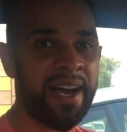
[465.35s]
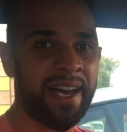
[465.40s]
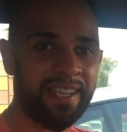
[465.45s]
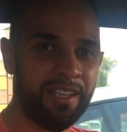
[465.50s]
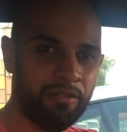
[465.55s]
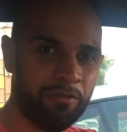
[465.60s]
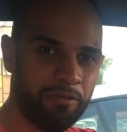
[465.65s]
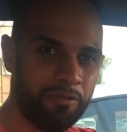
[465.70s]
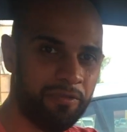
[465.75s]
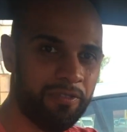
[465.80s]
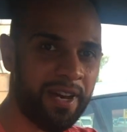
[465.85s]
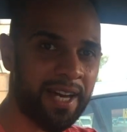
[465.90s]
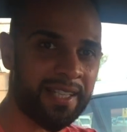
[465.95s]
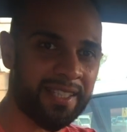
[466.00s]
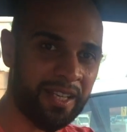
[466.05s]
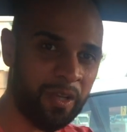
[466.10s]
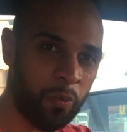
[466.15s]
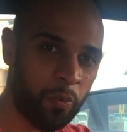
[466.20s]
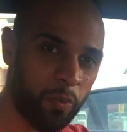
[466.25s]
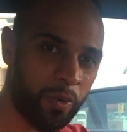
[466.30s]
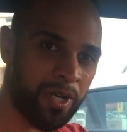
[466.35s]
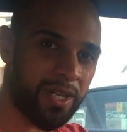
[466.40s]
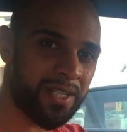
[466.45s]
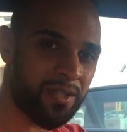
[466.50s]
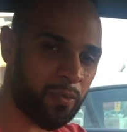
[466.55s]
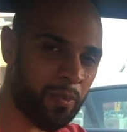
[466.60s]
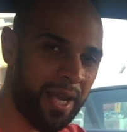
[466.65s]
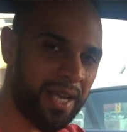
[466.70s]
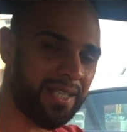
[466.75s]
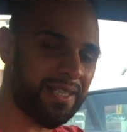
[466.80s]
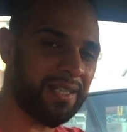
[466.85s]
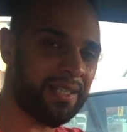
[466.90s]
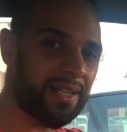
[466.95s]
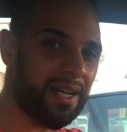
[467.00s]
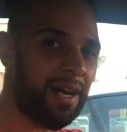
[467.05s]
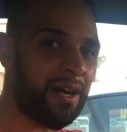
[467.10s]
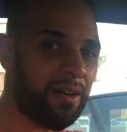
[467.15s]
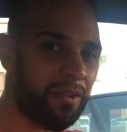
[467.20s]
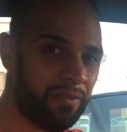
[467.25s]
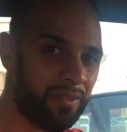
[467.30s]
and in fact it was rated
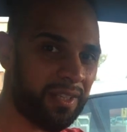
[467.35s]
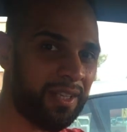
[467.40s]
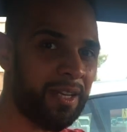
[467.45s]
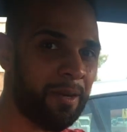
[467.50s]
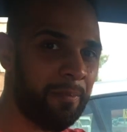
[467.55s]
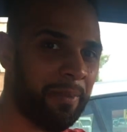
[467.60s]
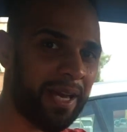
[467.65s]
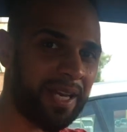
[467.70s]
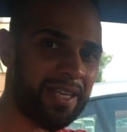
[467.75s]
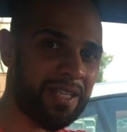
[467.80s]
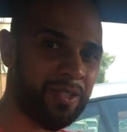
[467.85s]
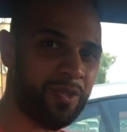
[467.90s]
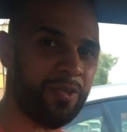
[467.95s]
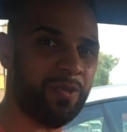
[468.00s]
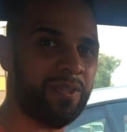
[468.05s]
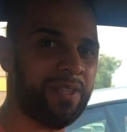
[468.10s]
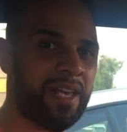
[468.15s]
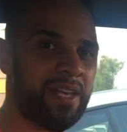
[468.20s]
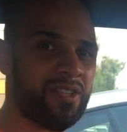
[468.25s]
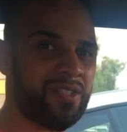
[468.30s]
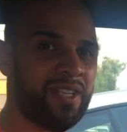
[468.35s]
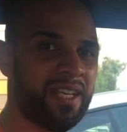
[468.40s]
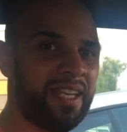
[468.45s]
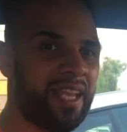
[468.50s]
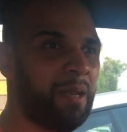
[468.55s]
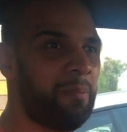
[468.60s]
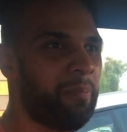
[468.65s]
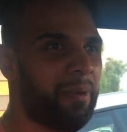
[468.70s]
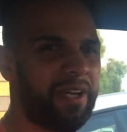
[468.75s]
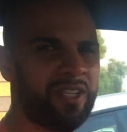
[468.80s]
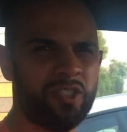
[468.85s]
Car of the Year back in 2008 by